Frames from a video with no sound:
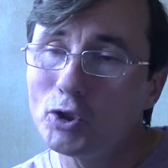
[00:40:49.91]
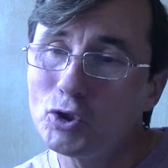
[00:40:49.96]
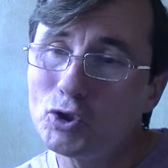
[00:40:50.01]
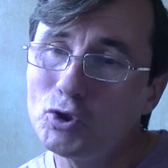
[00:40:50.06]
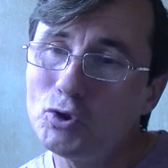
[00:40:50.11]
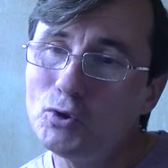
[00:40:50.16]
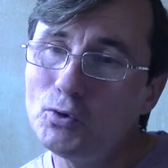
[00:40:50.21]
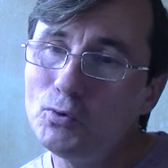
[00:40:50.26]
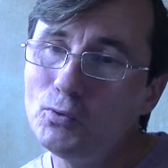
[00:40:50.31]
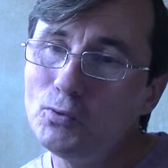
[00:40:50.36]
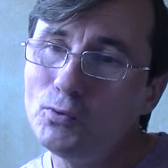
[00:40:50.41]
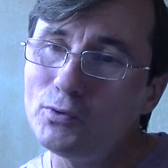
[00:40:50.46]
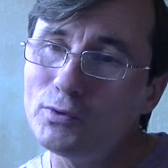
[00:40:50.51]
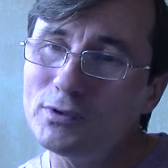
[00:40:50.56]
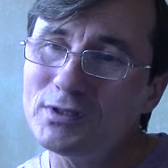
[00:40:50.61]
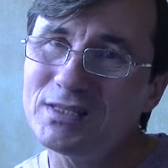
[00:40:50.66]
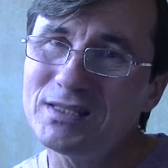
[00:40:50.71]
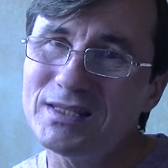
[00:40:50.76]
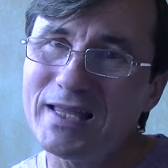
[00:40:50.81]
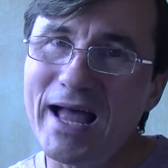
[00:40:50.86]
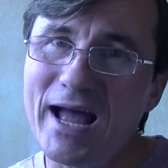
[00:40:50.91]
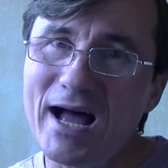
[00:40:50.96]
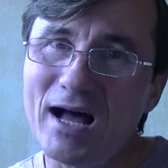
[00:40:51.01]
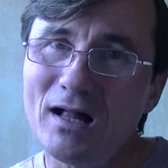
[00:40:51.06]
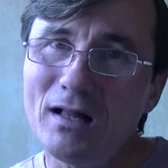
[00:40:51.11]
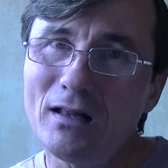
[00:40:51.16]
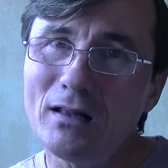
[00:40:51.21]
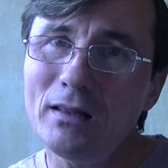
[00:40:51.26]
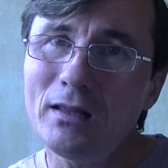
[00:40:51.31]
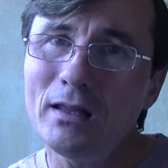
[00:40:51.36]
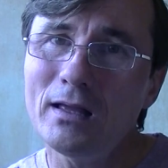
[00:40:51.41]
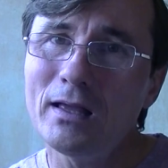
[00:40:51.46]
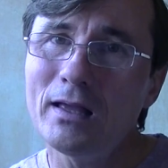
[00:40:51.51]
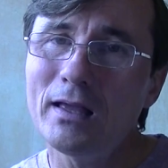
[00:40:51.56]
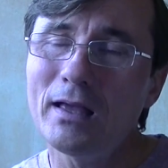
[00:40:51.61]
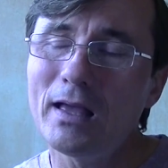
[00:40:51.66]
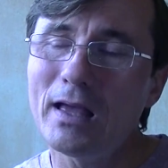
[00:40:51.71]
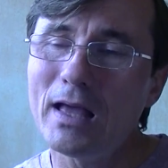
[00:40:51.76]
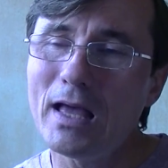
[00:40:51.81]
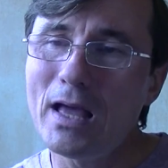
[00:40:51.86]
to tell
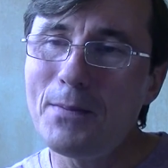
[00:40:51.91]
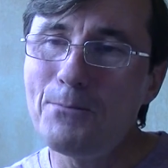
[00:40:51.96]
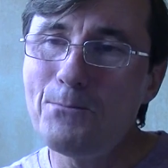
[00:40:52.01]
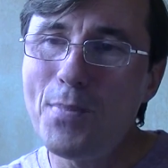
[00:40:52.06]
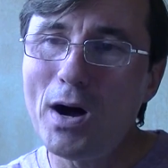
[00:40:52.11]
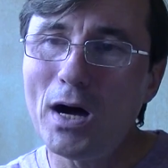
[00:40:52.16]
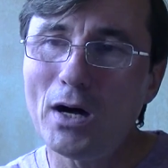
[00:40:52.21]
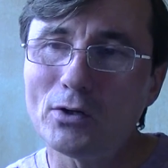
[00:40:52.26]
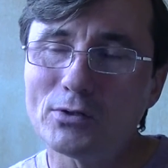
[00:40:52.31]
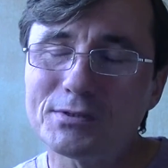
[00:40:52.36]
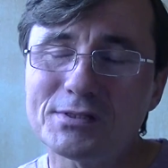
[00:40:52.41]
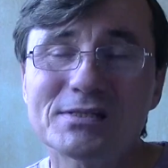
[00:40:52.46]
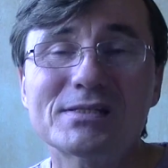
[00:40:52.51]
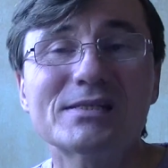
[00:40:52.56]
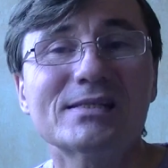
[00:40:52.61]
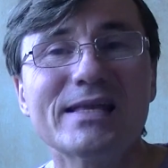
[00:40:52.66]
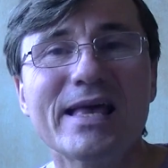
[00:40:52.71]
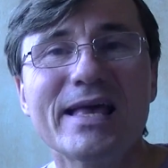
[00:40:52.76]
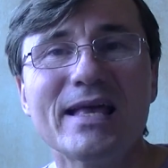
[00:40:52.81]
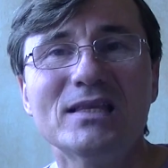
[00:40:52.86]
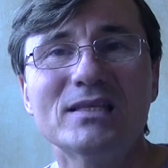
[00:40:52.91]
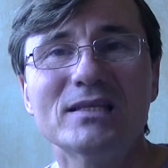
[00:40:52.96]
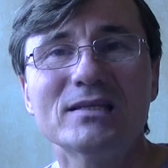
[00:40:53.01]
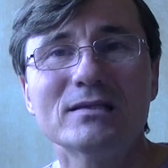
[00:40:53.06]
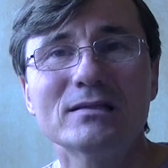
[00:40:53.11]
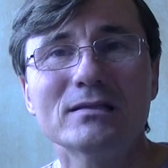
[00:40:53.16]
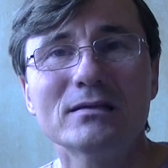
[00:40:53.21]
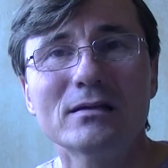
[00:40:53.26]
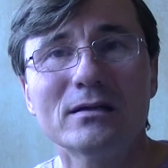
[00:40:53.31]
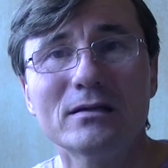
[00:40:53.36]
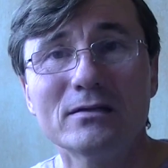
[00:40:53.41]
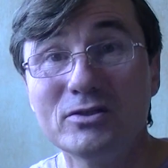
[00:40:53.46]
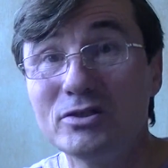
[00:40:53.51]
about Satan